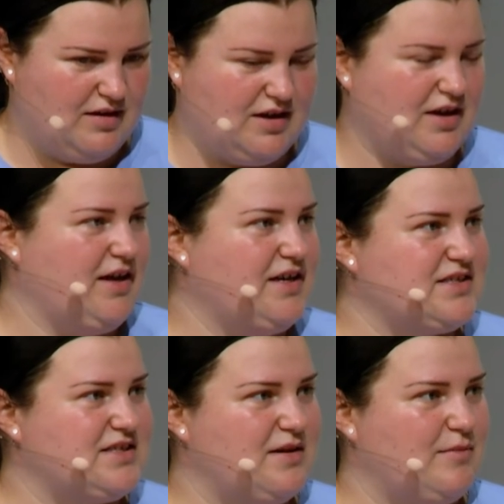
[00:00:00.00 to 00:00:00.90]
And I
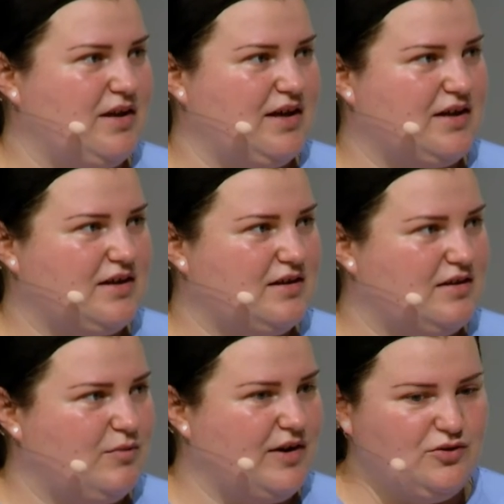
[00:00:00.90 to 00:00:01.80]
asked them, like,
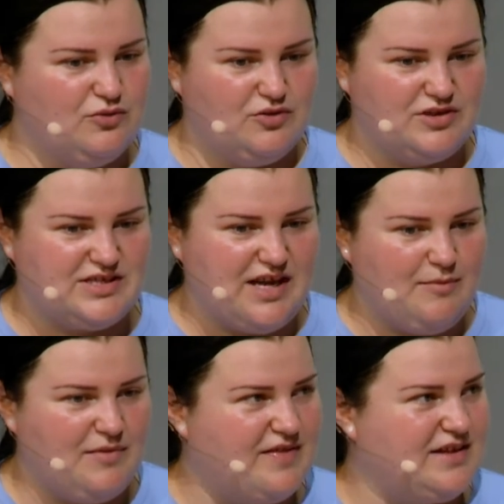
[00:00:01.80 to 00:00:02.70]
why you don't
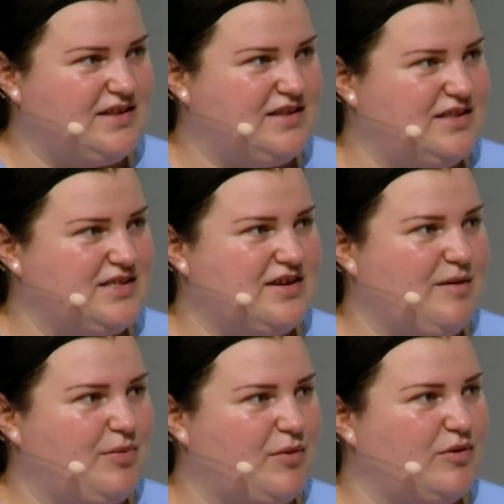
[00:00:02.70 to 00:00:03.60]
say me that this
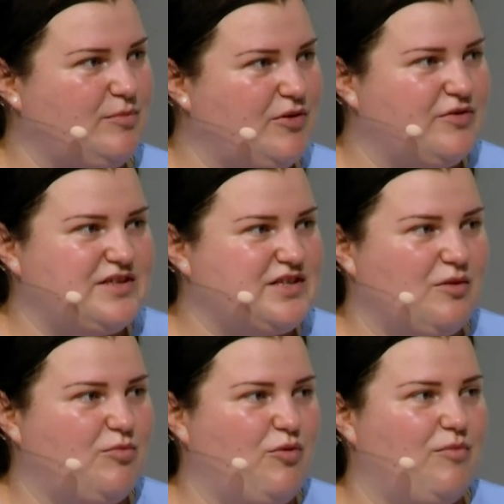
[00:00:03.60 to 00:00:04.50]
rapper will be on this
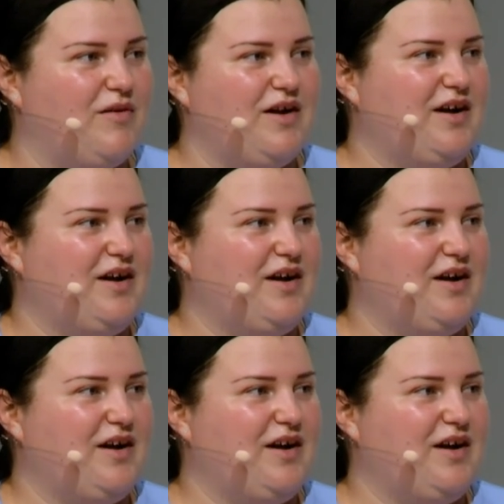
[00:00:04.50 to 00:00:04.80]
album?